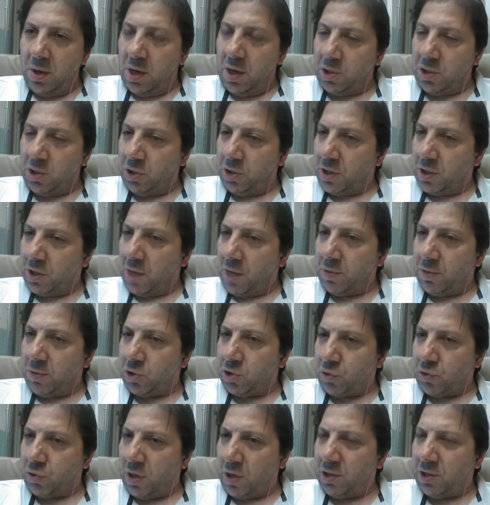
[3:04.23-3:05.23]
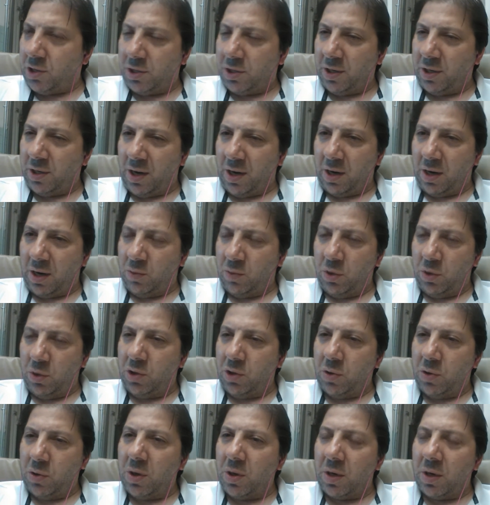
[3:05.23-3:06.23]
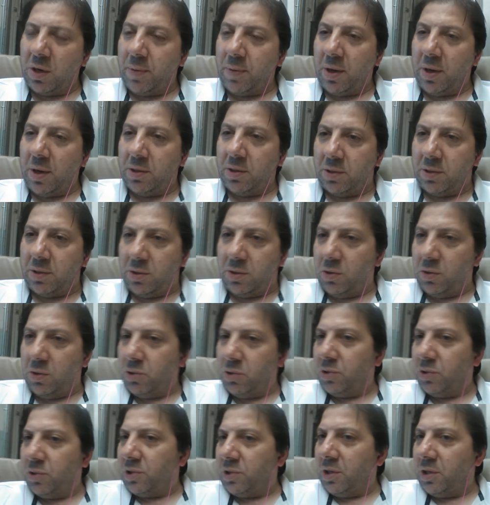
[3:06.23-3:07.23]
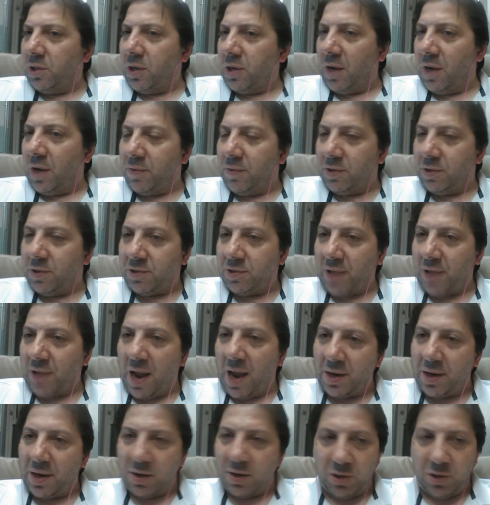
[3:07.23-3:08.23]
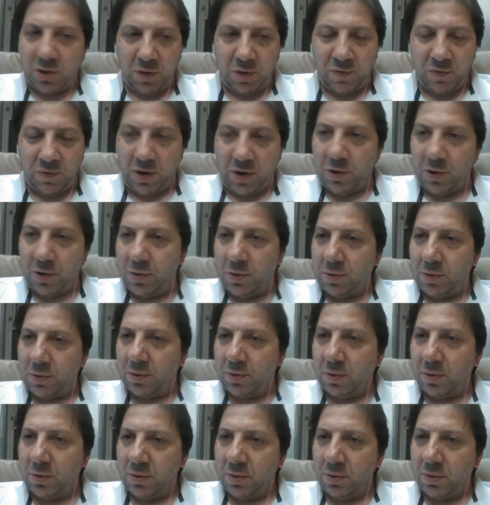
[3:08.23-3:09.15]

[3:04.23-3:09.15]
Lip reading: And she looked at me strangely like, "What are you talking about?" I said, "Don't you see you have the static in your finger